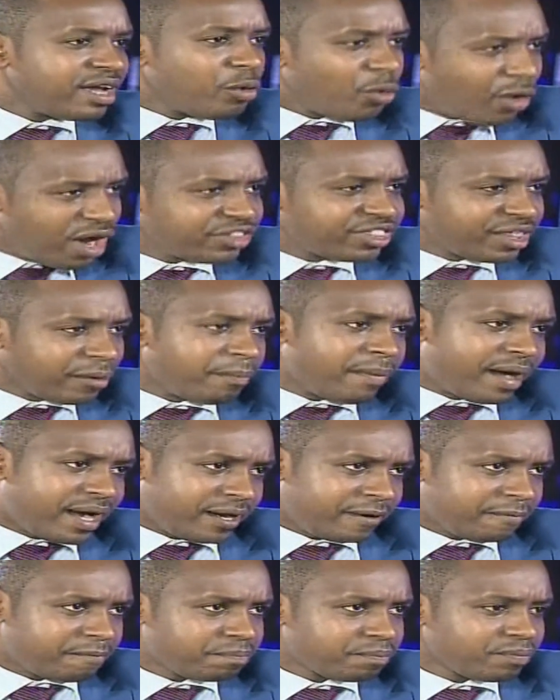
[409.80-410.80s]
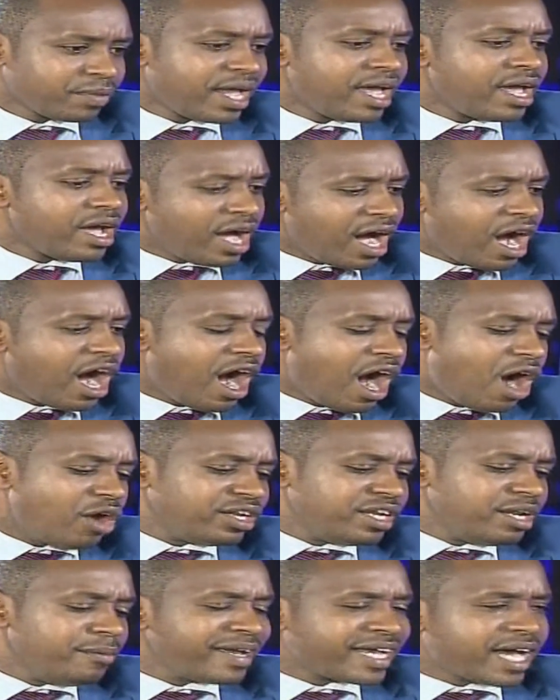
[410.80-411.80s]
wealthy man. Mm. How
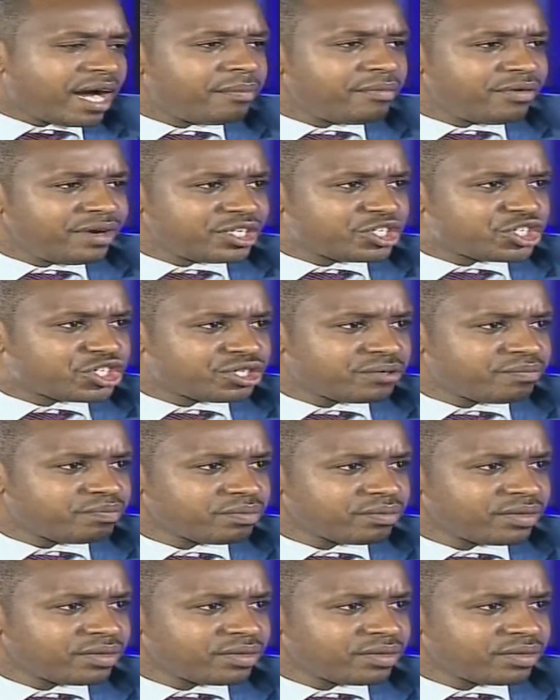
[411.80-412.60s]
did he become rich?